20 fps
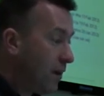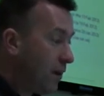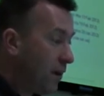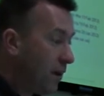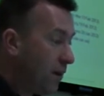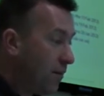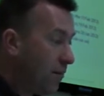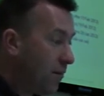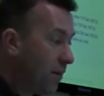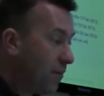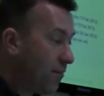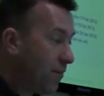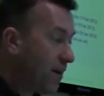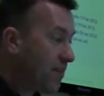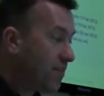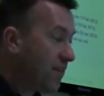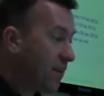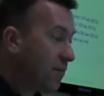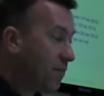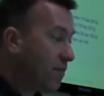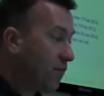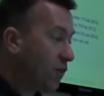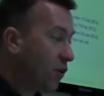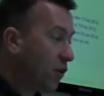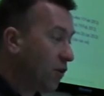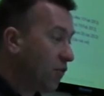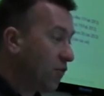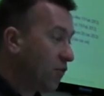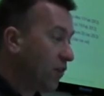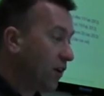um, and basically we've
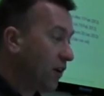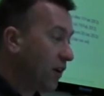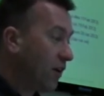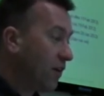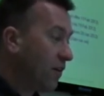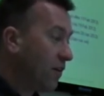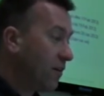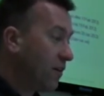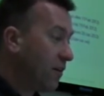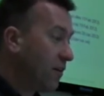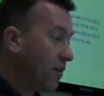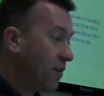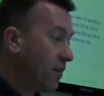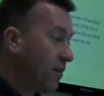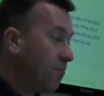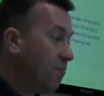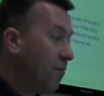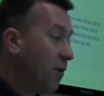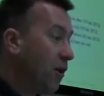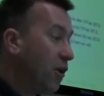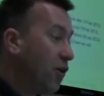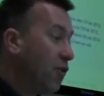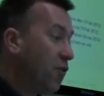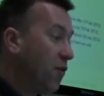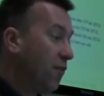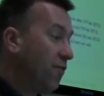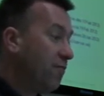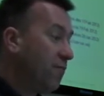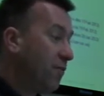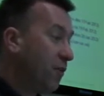got uh,
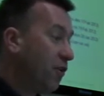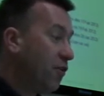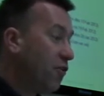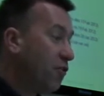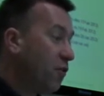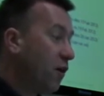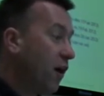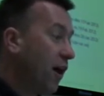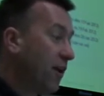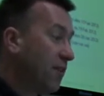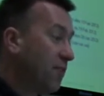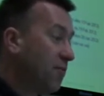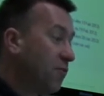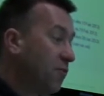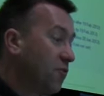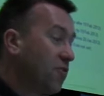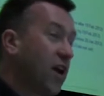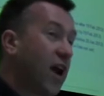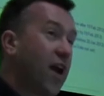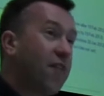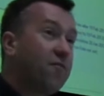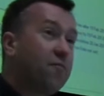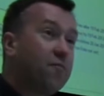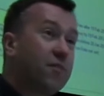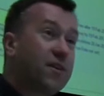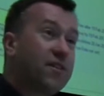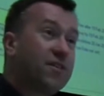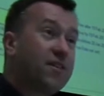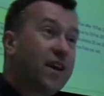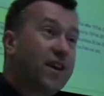blue, blue items which haven't
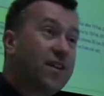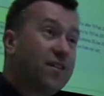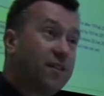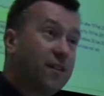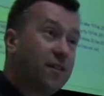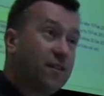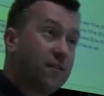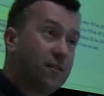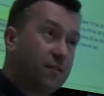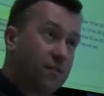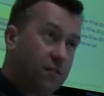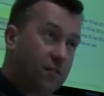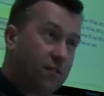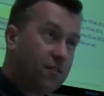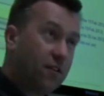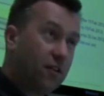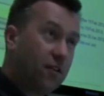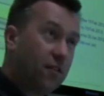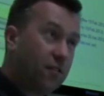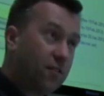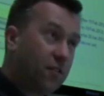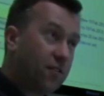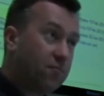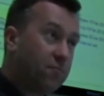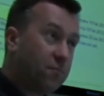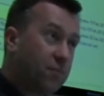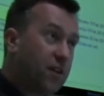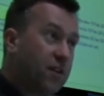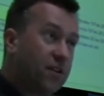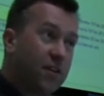been dated, so there's
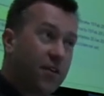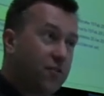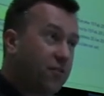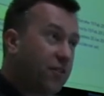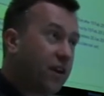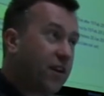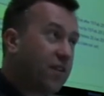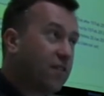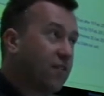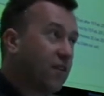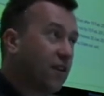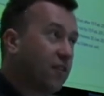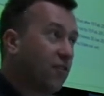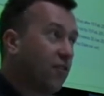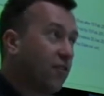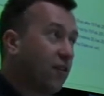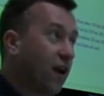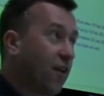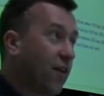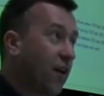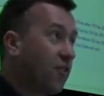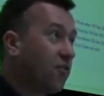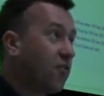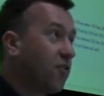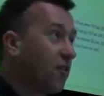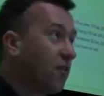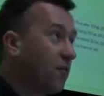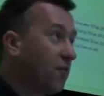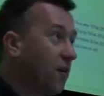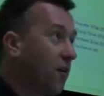been no date set on that. That's
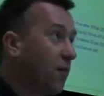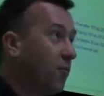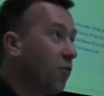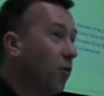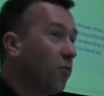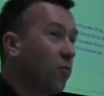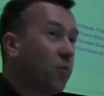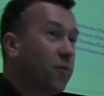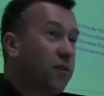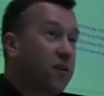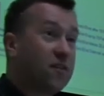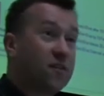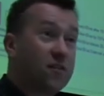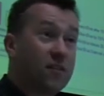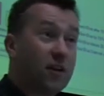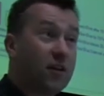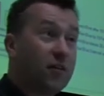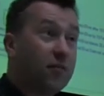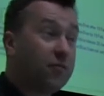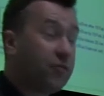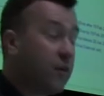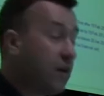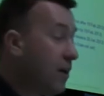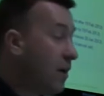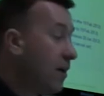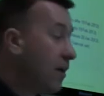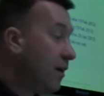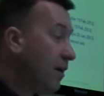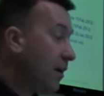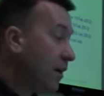a, a problem in itself.
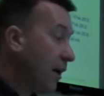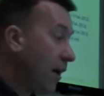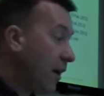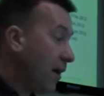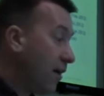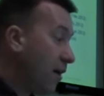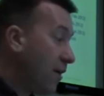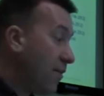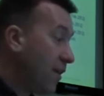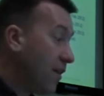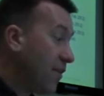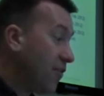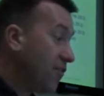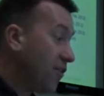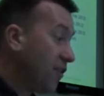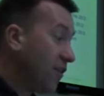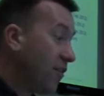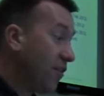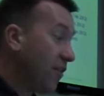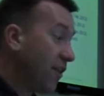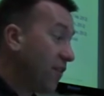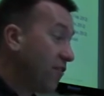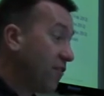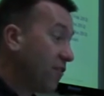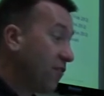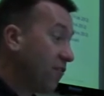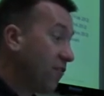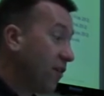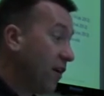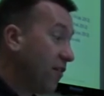Uh, and then certain things
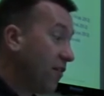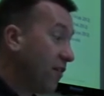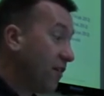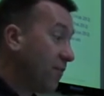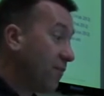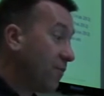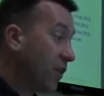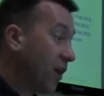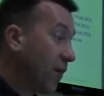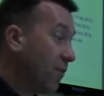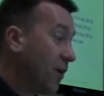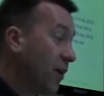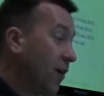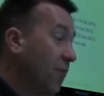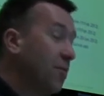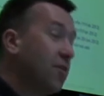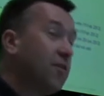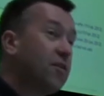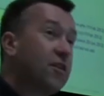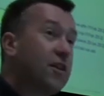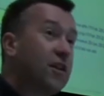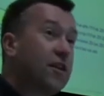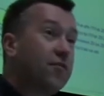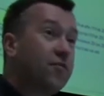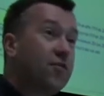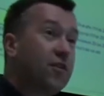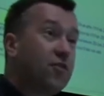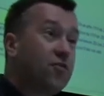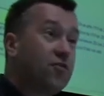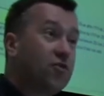that are either coming up in the near
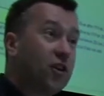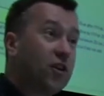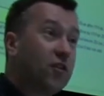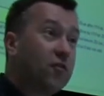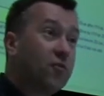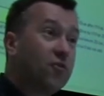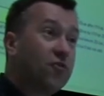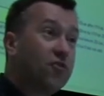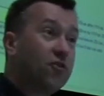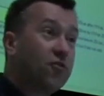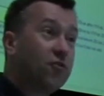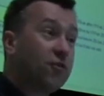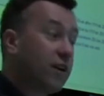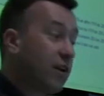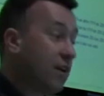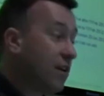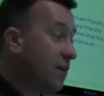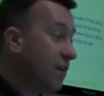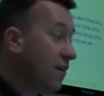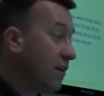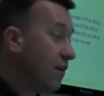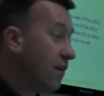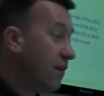future, which are green,